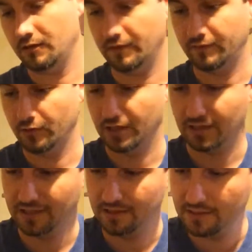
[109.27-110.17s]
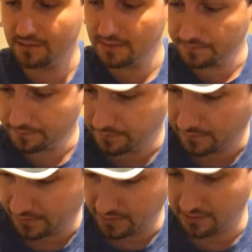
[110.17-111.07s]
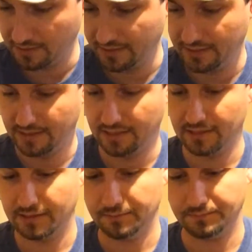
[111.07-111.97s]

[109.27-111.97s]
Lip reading: I've already cleaned this. It doesn't need it again,